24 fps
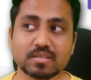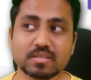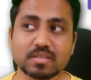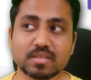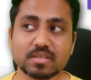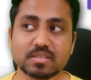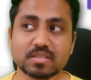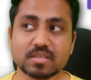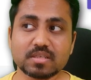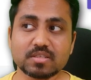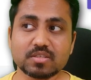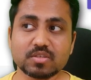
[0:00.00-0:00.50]

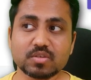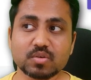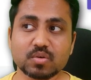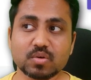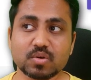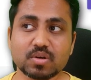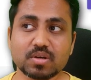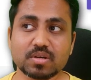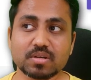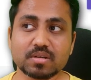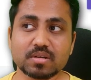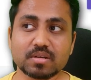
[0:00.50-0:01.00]
This is
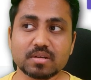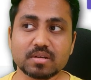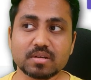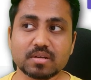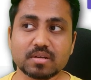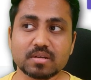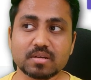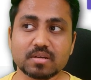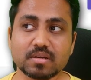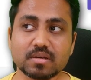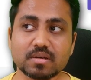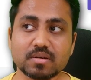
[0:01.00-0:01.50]
your
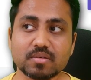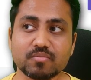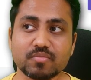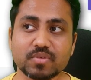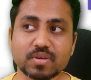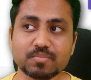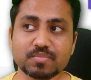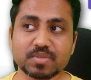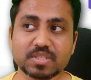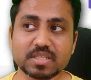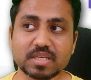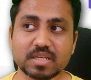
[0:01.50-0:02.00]

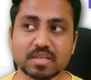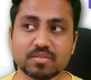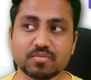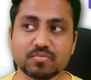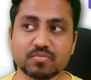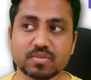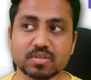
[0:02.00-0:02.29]
website.